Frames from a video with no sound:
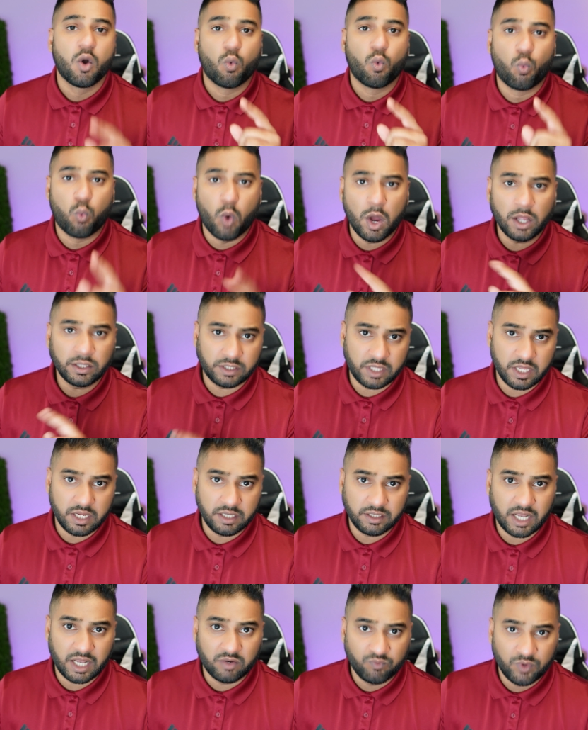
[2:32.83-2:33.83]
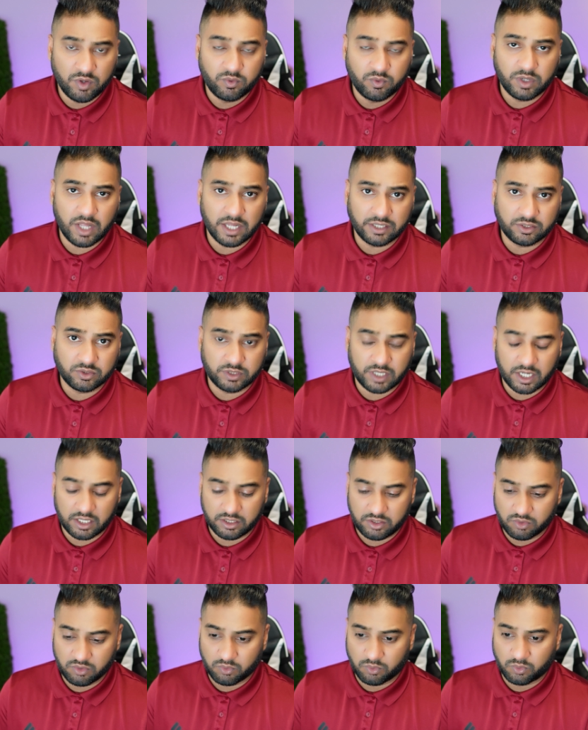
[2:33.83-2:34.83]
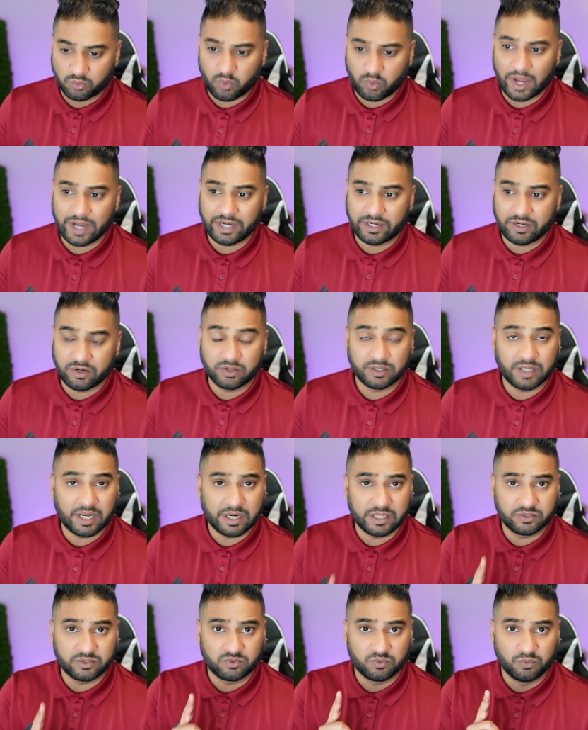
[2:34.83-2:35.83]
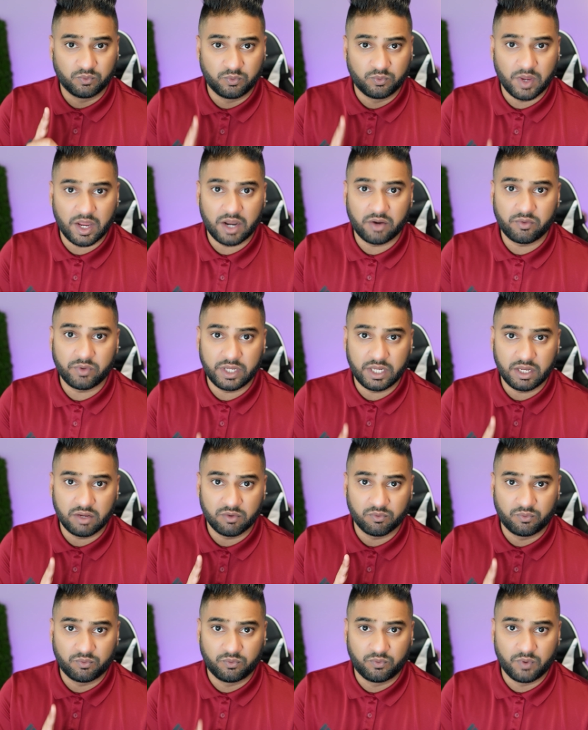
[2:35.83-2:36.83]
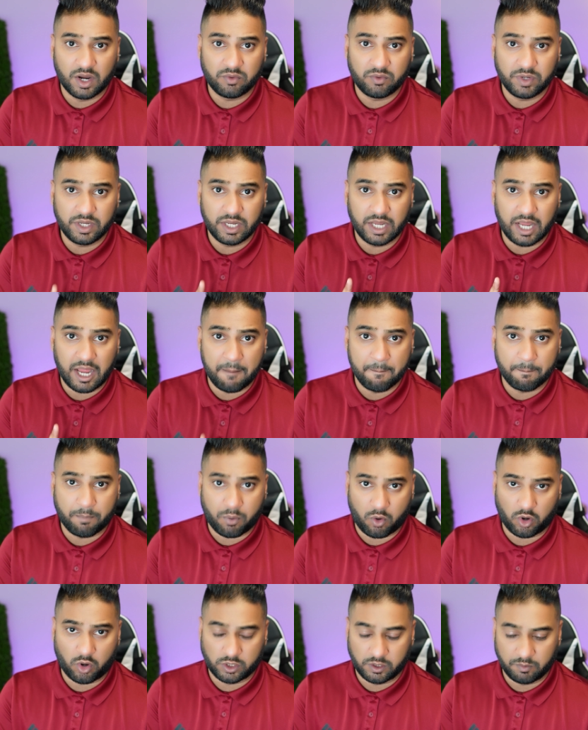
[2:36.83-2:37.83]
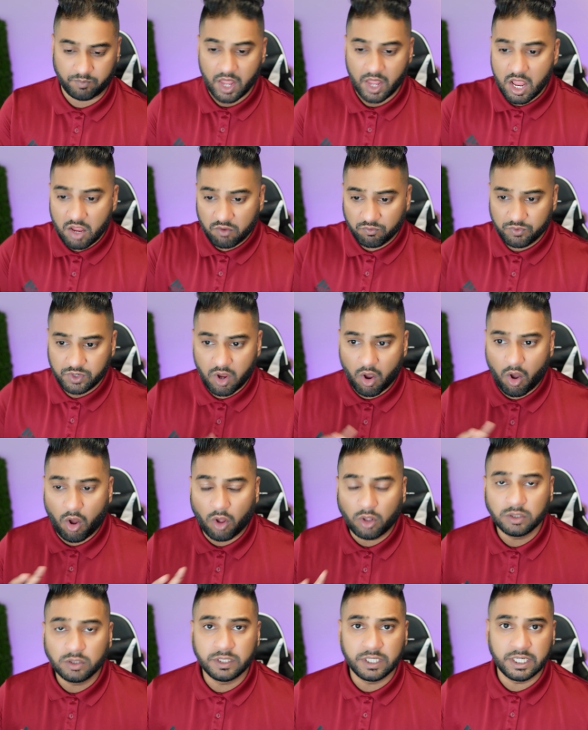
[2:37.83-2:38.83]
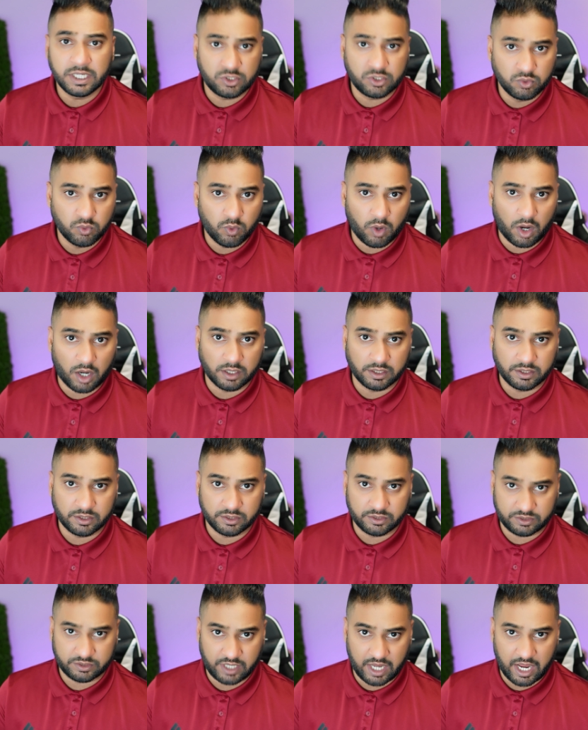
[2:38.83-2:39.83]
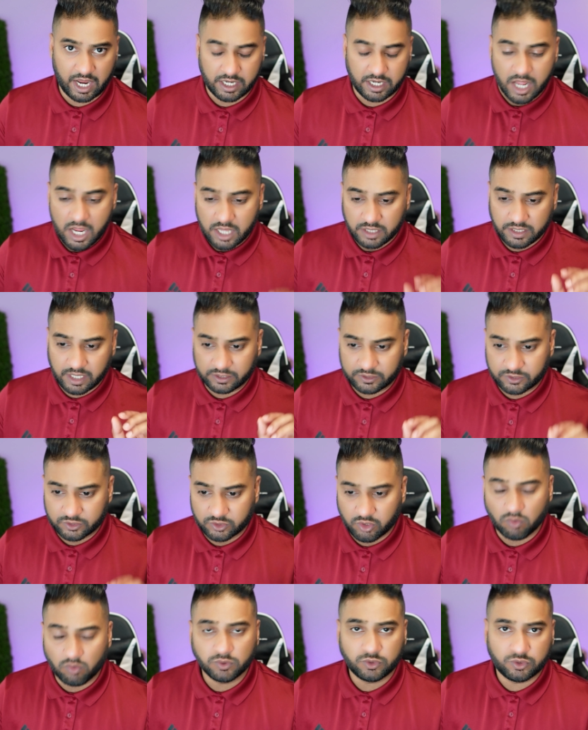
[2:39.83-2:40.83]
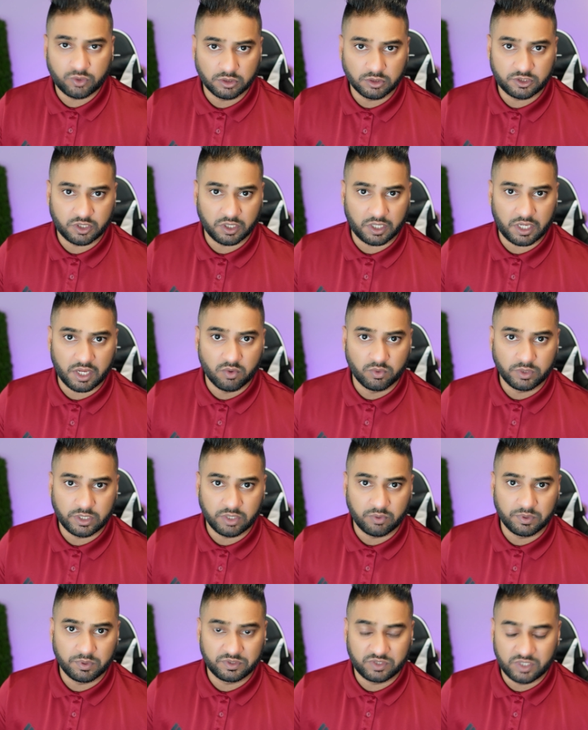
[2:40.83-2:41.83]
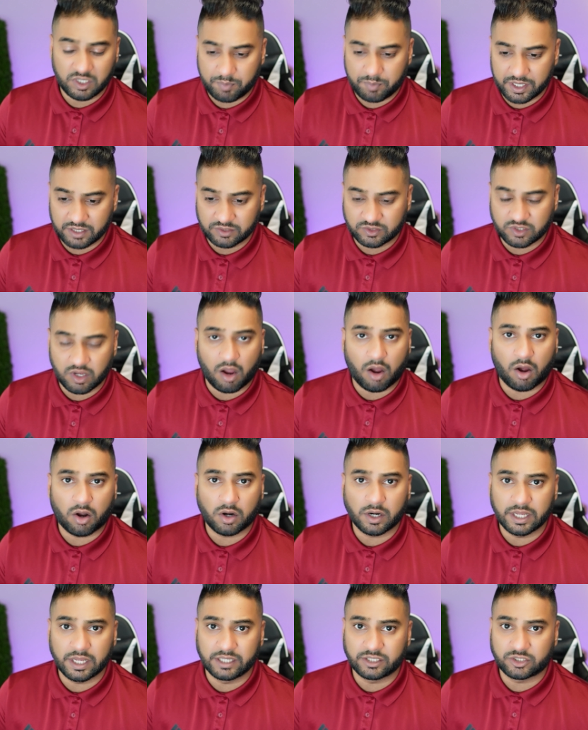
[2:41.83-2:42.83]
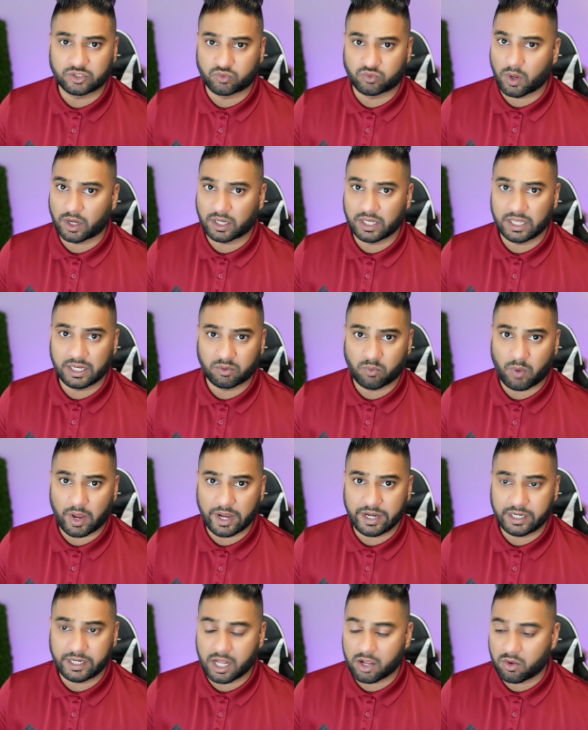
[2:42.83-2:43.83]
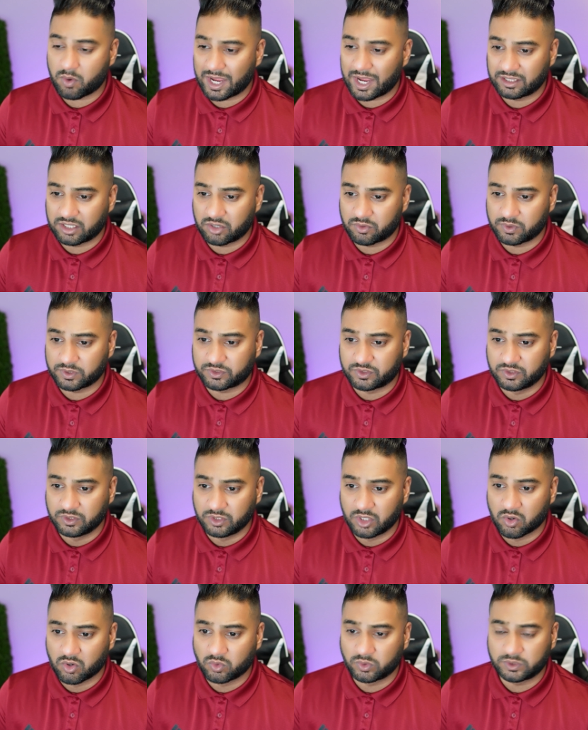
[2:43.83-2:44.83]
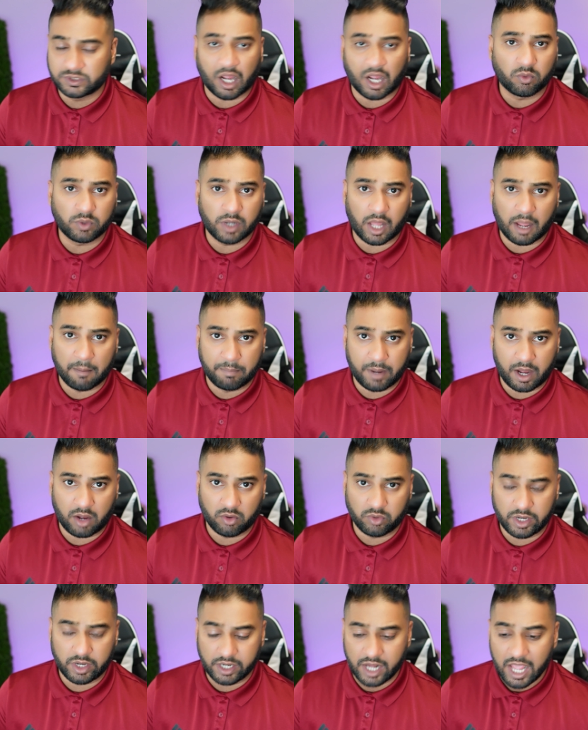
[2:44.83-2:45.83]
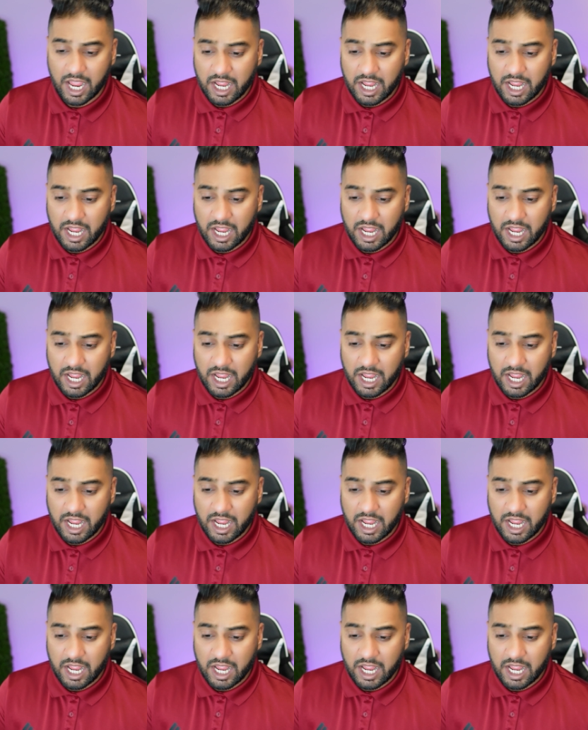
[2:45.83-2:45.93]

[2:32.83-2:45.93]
one thing that we would like to tell you right here that is very very important we all need to understand that social security recipients are struggling right now and there is no doubt about it